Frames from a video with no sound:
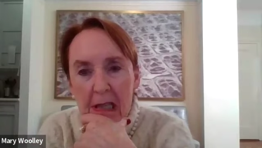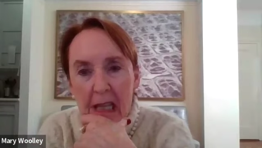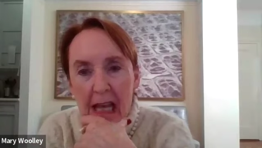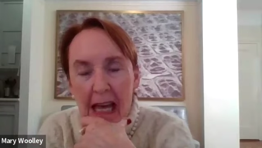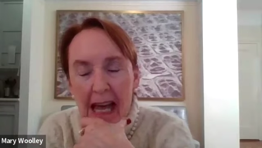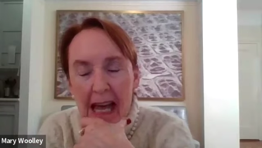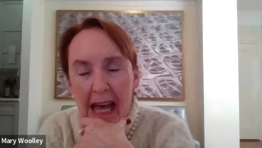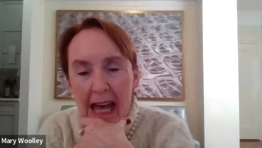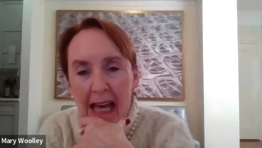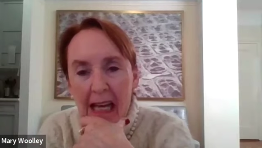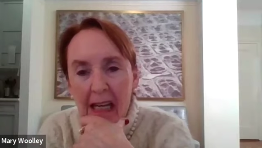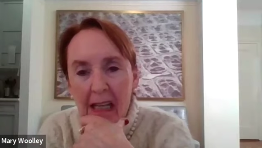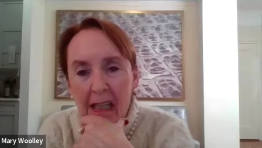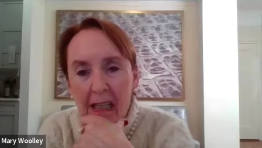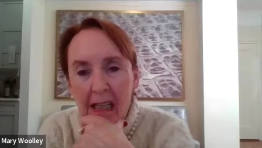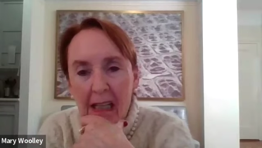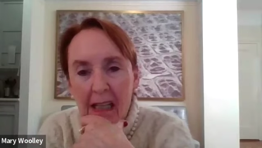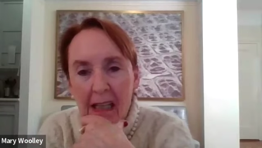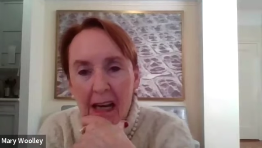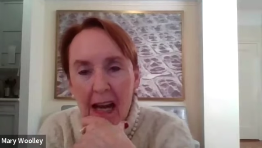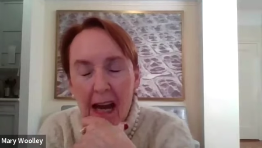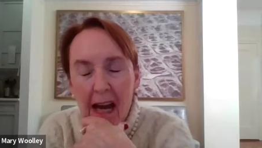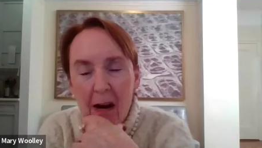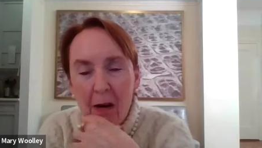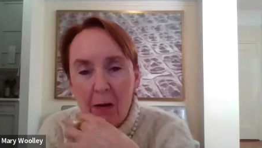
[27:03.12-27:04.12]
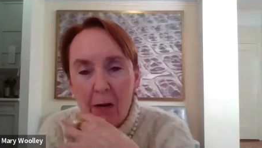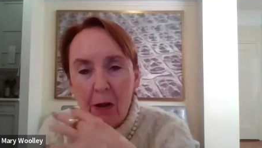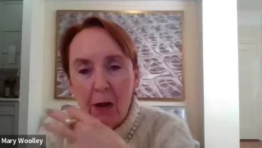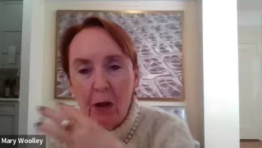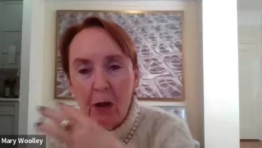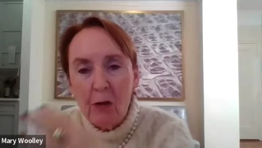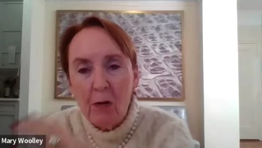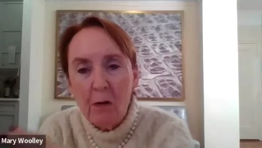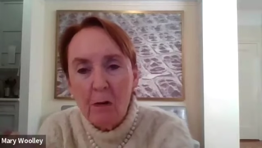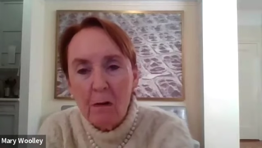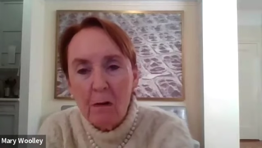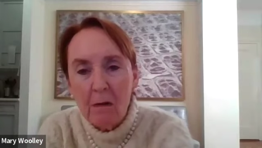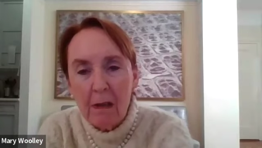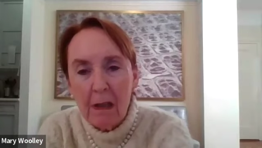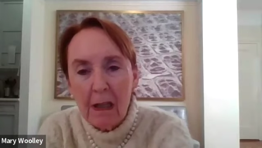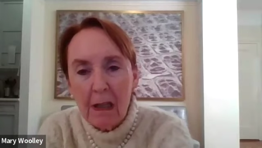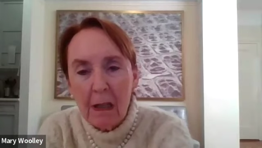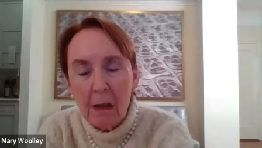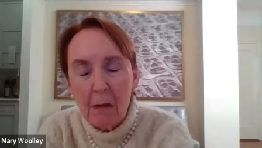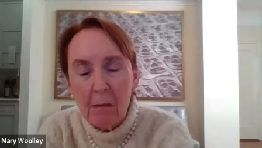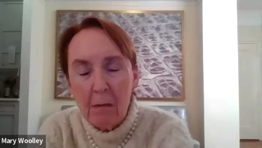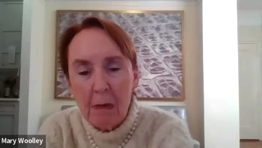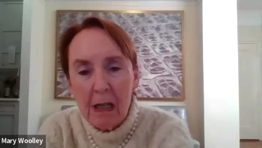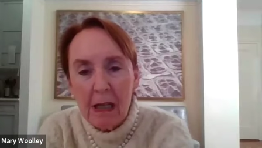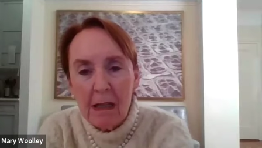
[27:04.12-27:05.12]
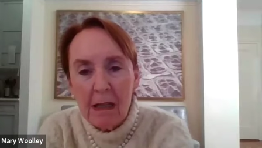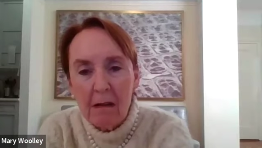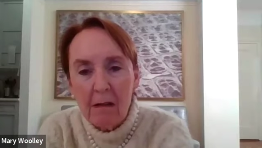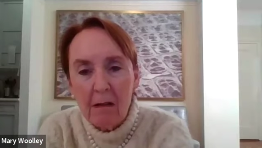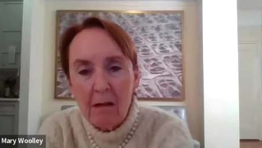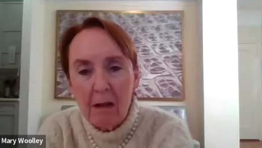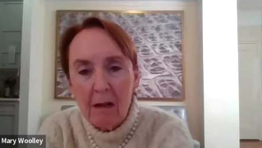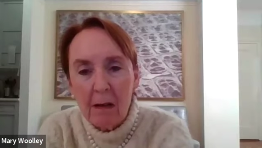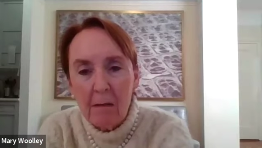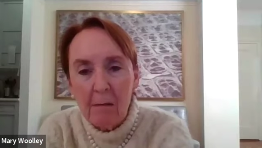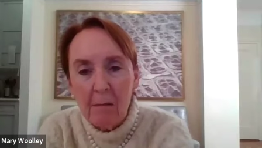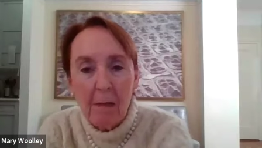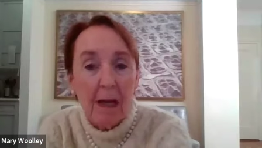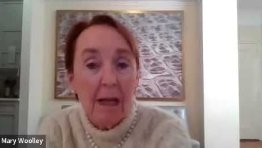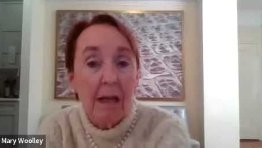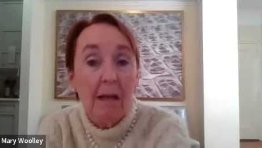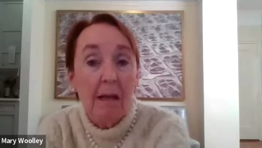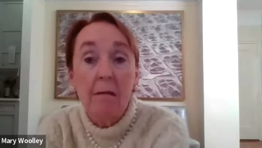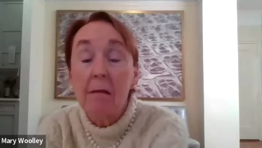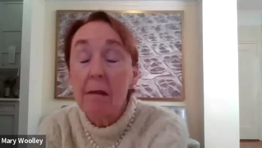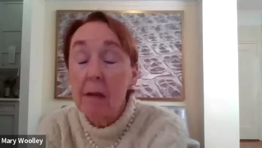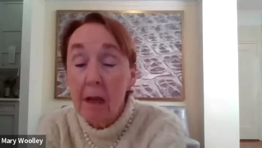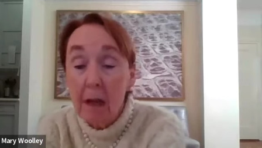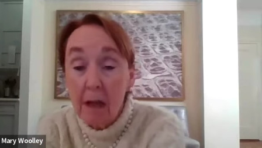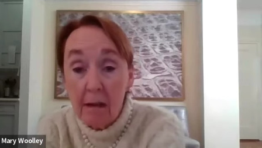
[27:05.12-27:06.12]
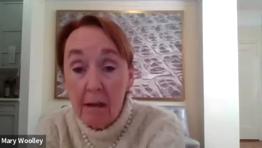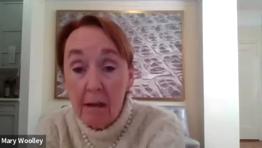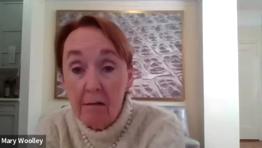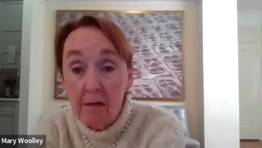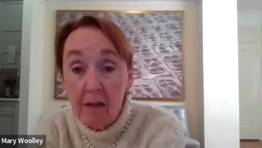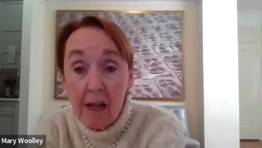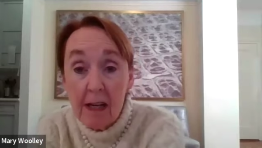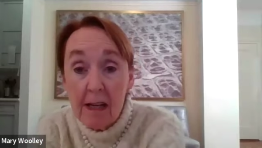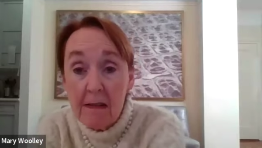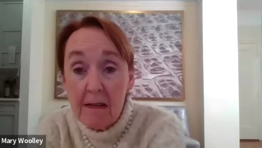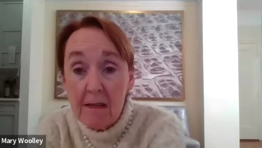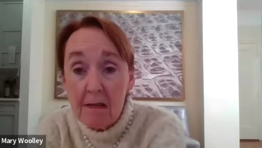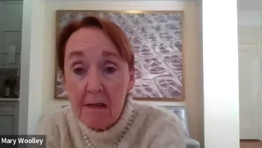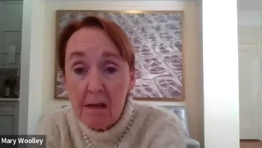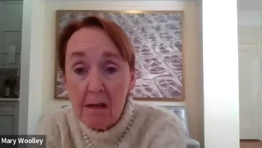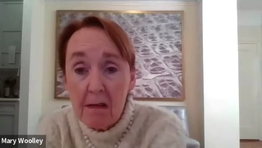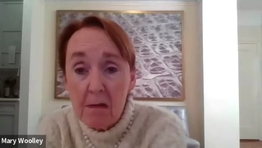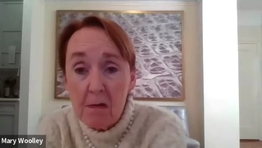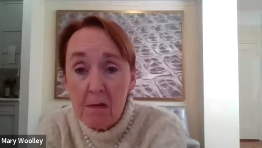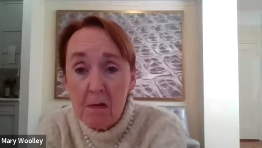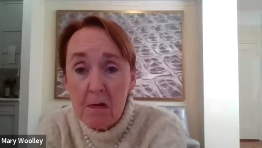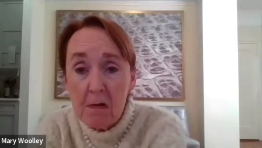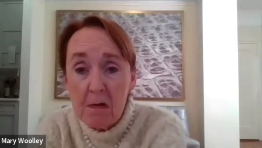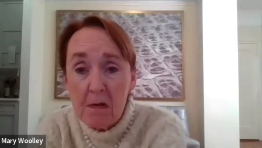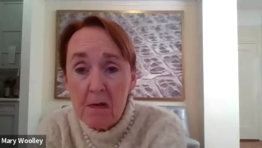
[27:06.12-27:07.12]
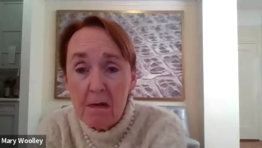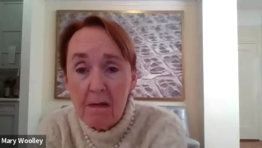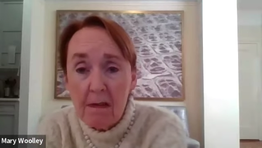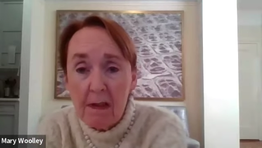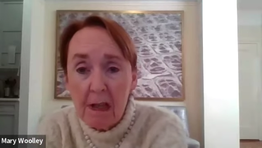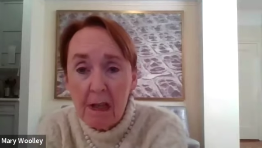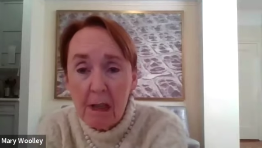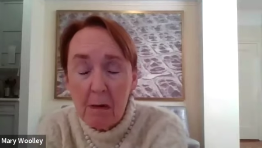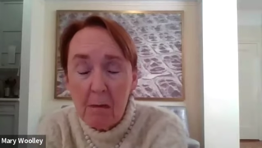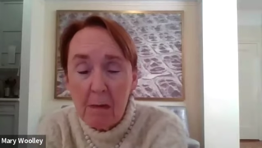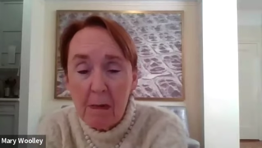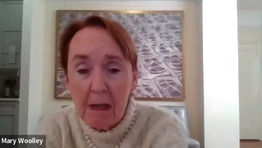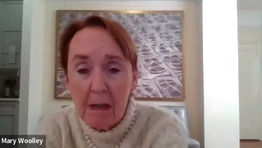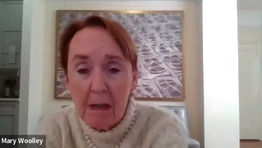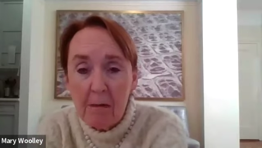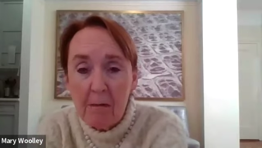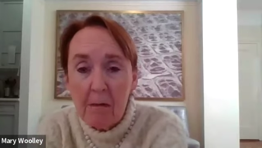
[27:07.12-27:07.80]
to that and how you think about and might advise others to yeah. think of